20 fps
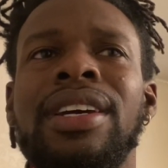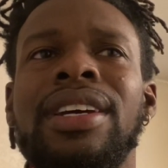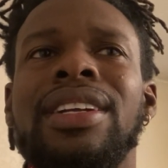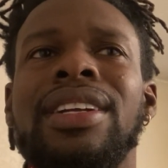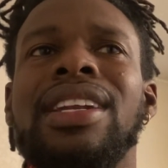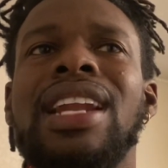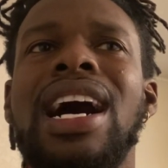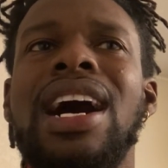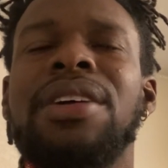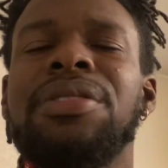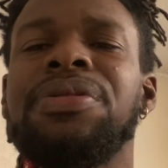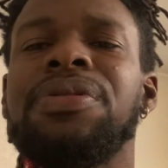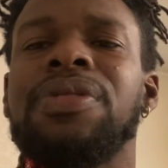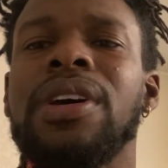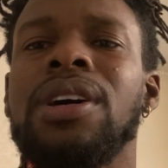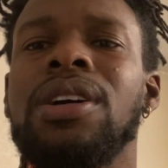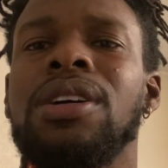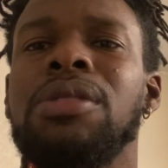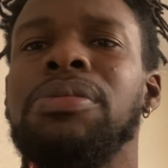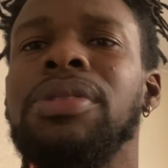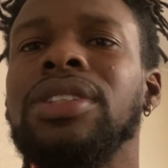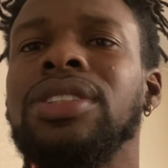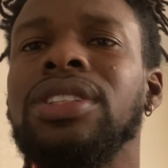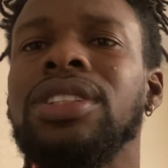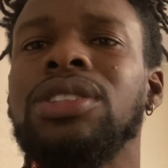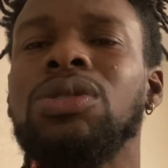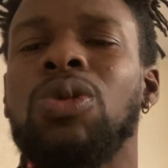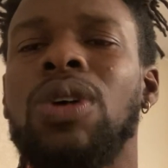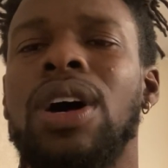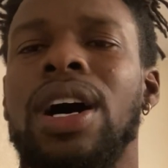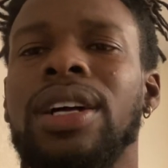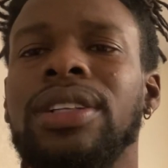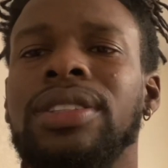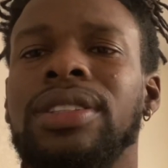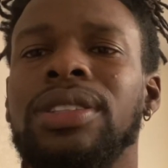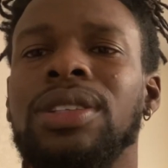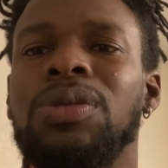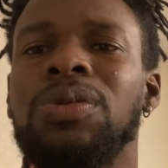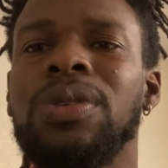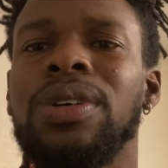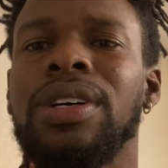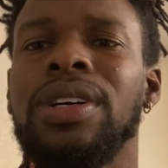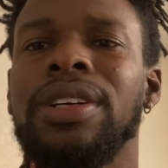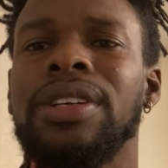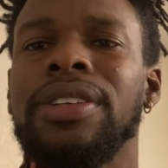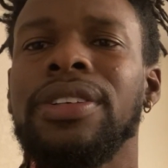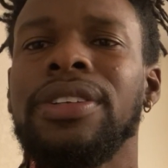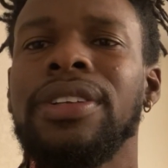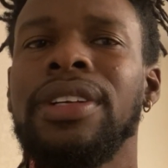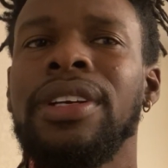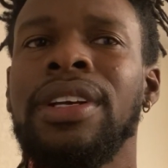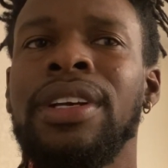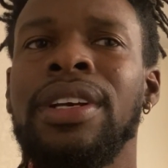not fail, but just watch someone